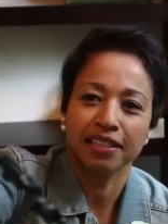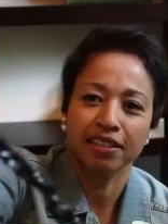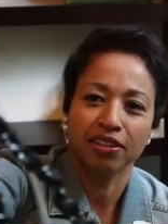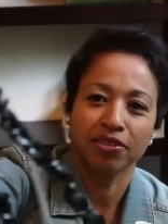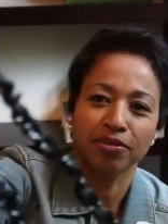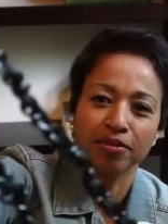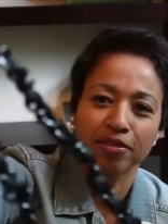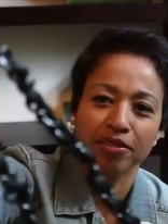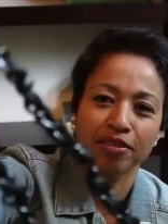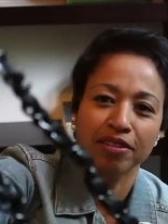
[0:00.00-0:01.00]
you know,
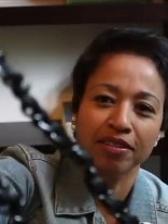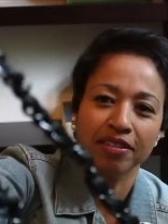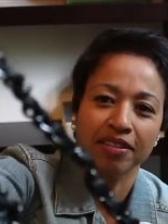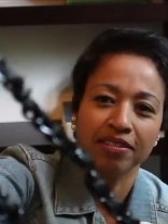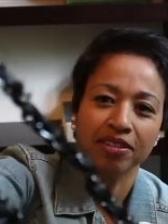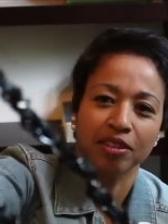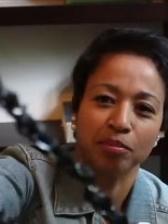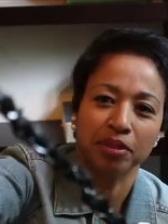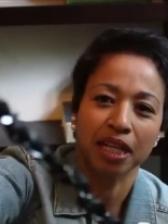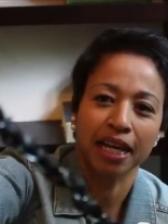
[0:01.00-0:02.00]
the
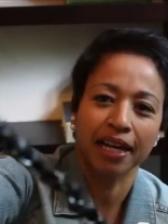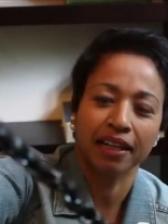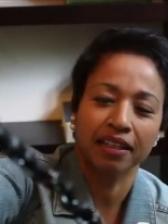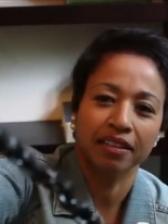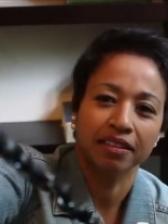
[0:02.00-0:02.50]
black.